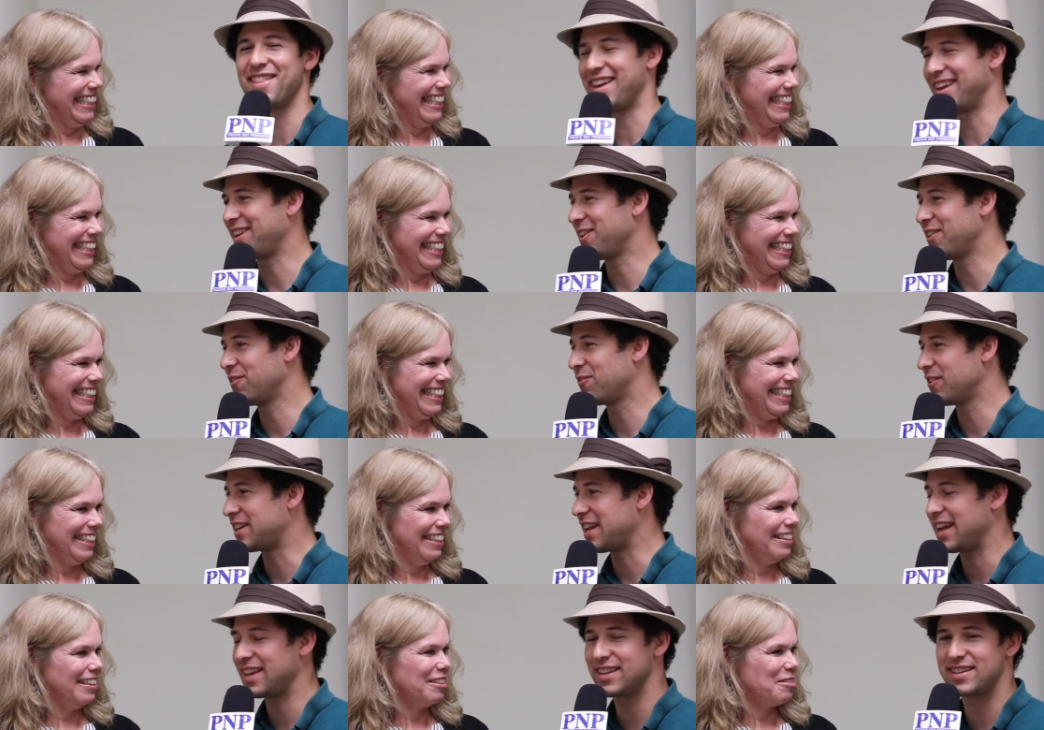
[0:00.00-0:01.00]
Speaker 1: Thank you for
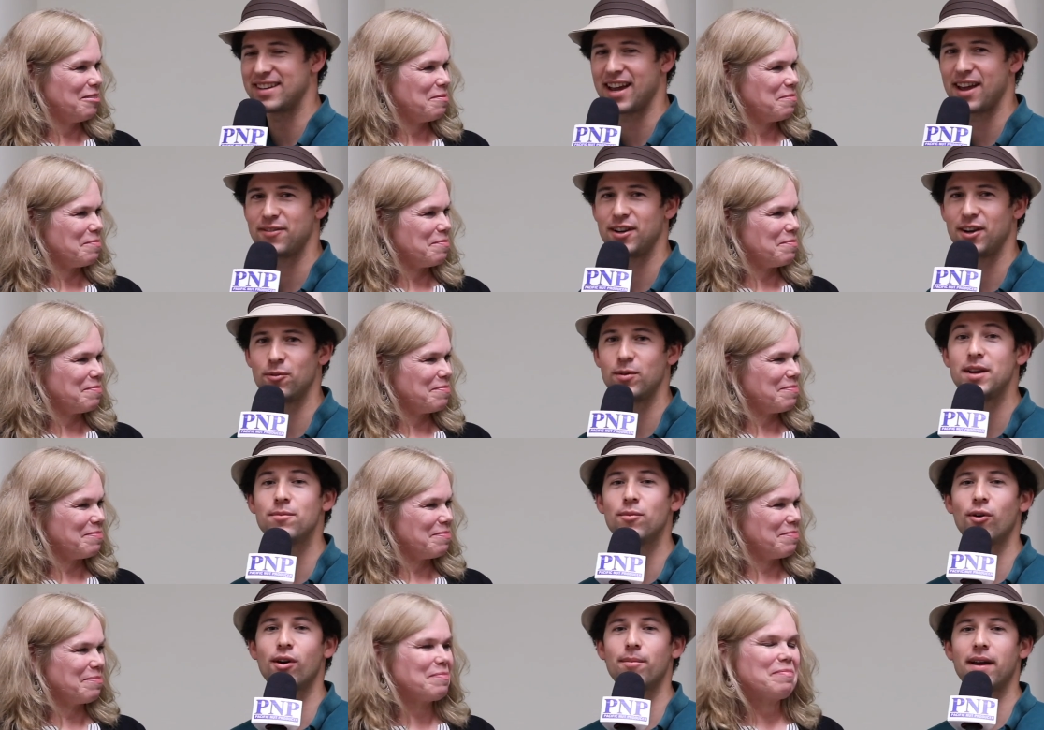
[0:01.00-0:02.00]
taking the time here. Read
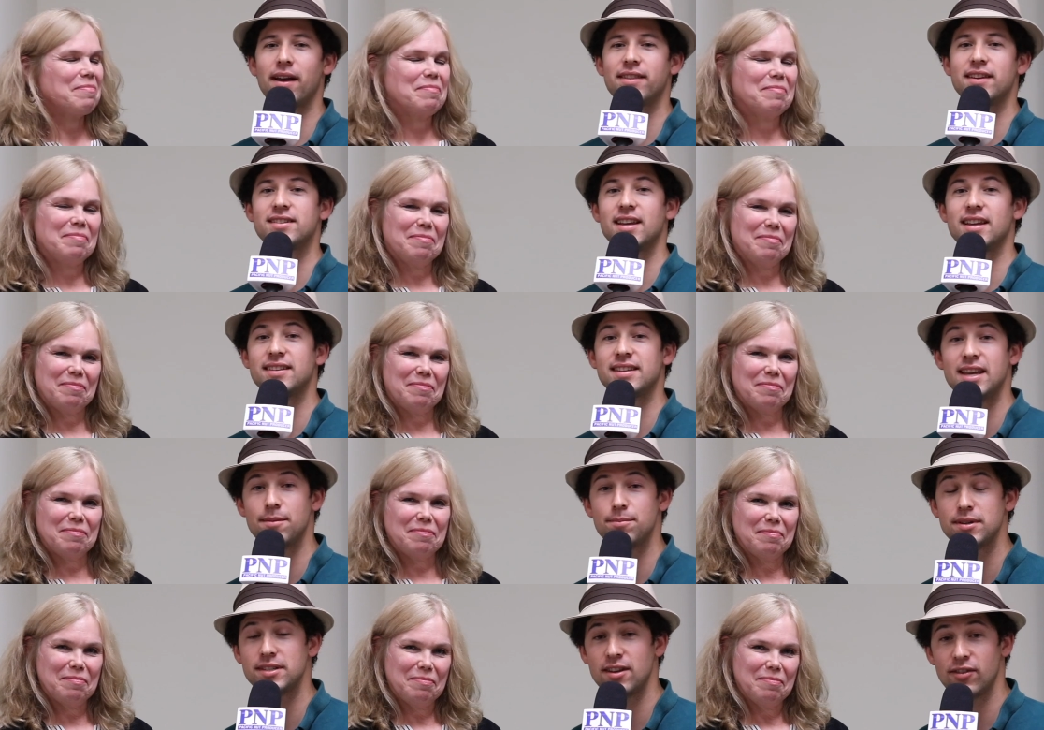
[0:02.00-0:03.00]
more about these things
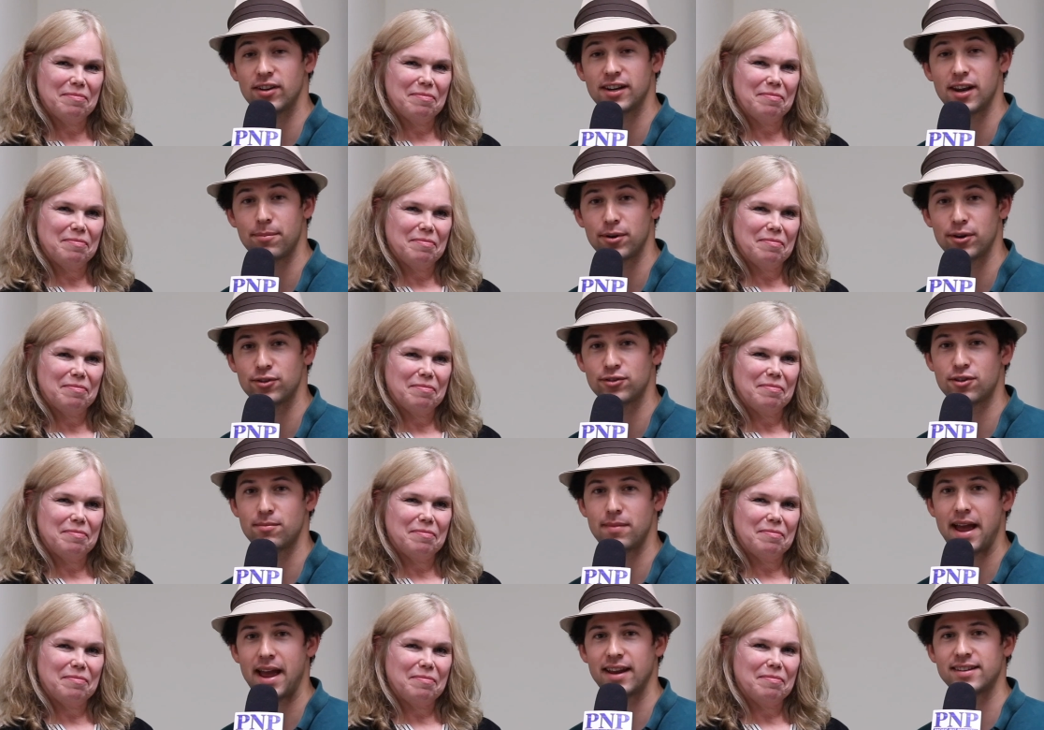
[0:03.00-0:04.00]
in Pacific Nut Producer
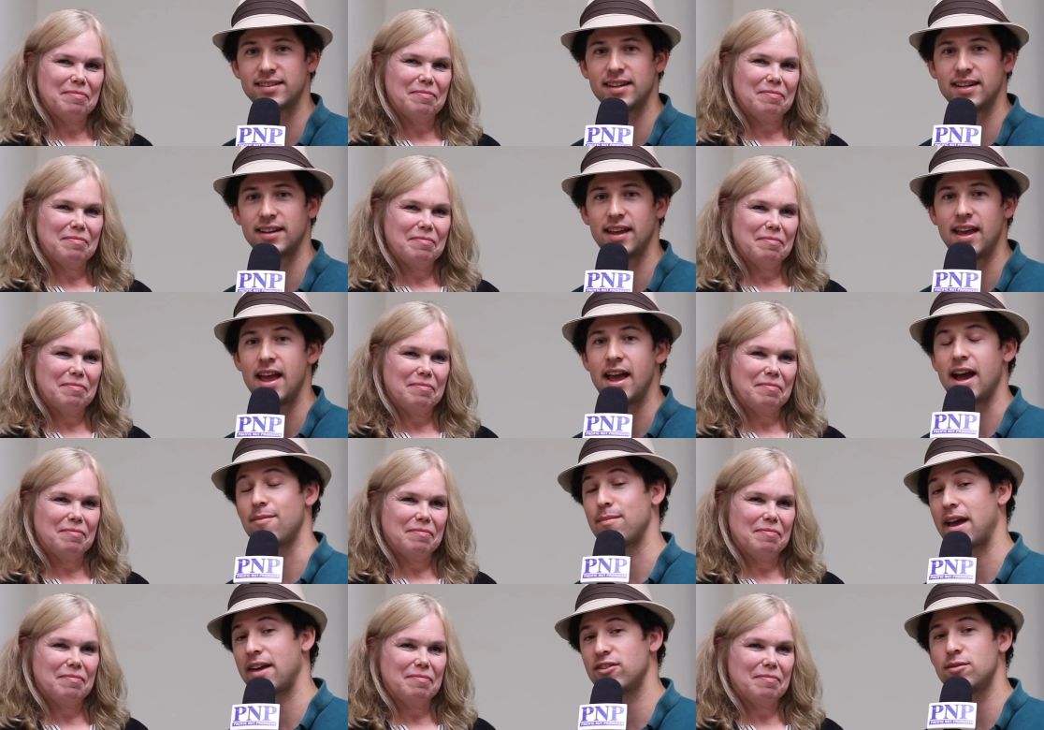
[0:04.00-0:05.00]
Magazine.
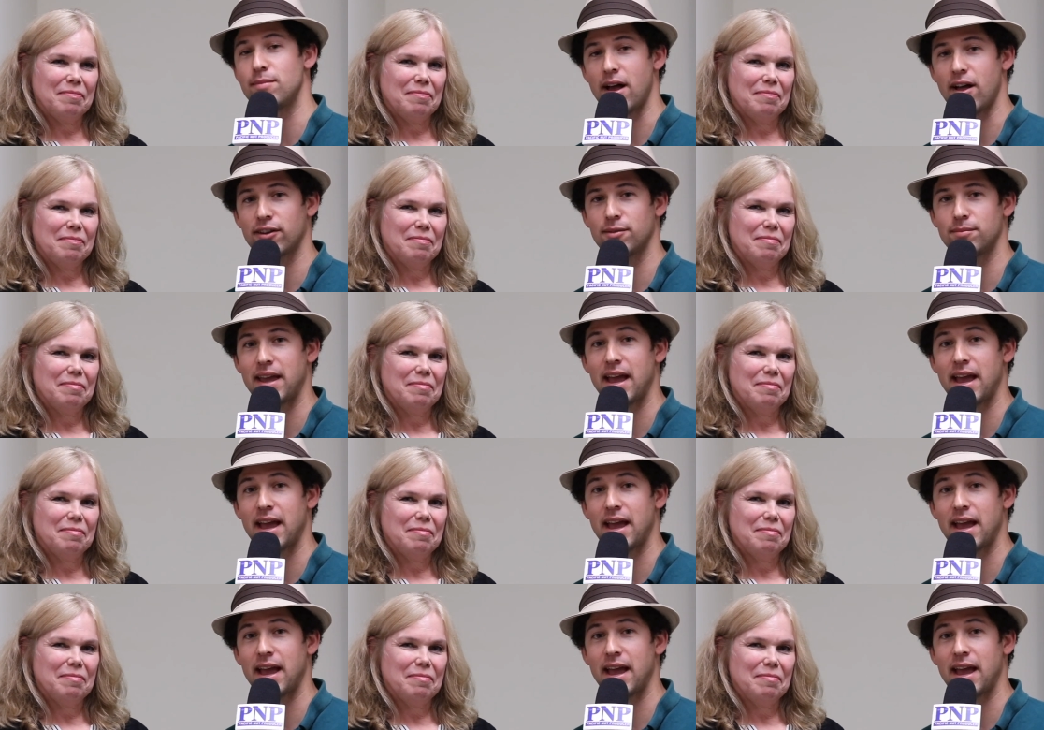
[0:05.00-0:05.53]
I'm Matthew Malcolm,